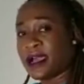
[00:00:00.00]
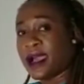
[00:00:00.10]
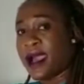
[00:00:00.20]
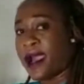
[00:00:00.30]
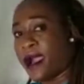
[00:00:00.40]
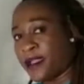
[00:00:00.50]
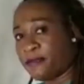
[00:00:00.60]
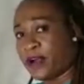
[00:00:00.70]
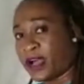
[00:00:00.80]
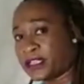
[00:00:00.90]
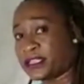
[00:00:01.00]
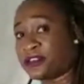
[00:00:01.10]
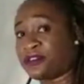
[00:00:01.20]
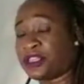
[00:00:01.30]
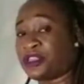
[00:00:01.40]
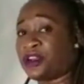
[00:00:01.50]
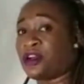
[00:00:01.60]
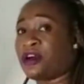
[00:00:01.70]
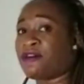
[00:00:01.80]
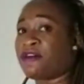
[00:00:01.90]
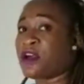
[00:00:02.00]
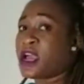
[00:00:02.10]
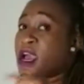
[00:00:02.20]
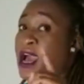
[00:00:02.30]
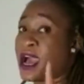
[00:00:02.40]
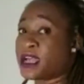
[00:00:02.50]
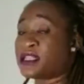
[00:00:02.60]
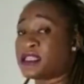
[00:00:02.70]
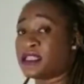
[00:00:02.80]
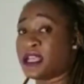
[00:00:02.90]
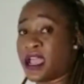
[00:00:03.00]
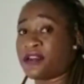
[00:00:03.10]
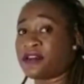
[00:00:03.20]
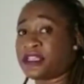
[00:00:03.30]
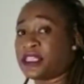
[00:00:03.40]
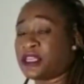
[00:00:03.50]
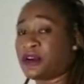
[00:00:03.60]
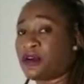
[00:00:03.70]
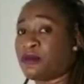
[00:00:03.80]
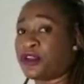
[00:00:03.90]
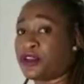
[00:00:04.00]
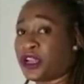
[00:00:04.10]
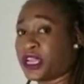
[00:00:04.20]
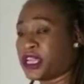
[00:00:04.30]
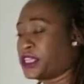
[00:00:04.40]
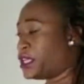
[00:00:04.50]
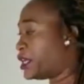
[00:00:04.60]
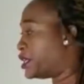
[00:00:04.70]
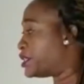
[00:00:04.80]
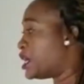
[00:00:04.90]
hyper secretion of antidiuretic hormone, your ADH.